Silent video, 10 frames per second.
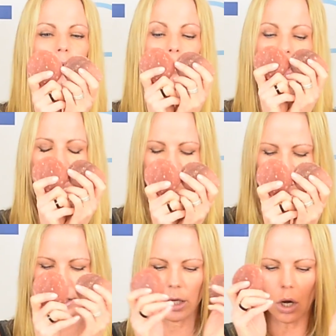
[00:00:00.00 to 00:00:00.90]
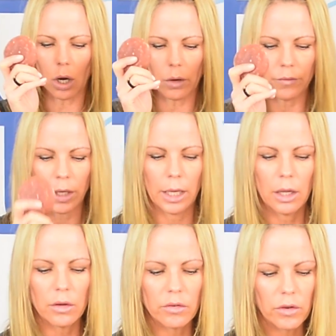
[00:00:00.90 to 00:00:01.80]
they're beautifully carved,
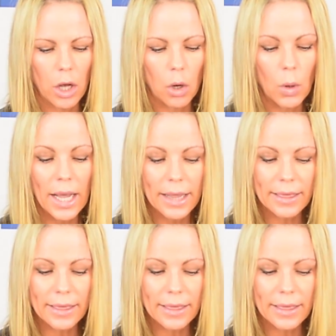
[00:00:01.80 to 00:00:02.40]
so